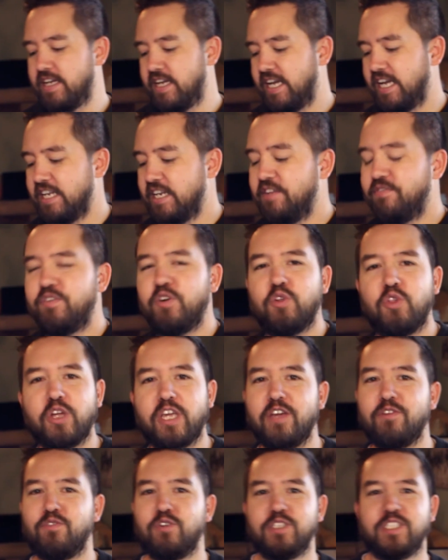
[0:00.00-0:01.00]
And if you're
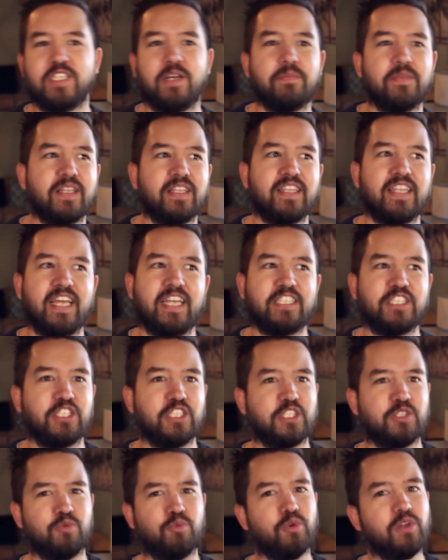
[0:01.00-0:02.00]
looking for something that's
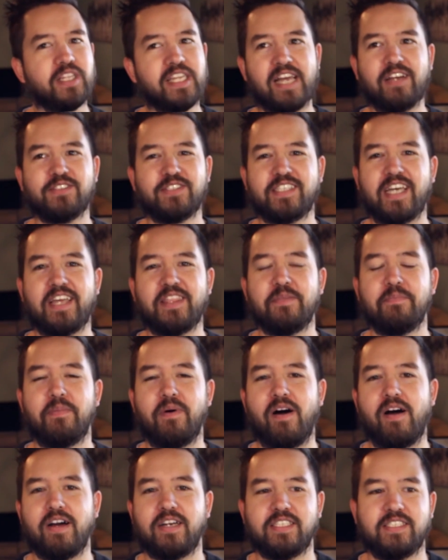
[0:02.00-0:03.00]
just really outside the
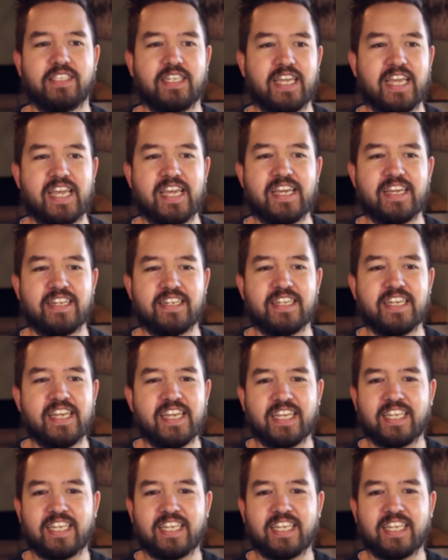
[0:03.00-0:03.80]
box and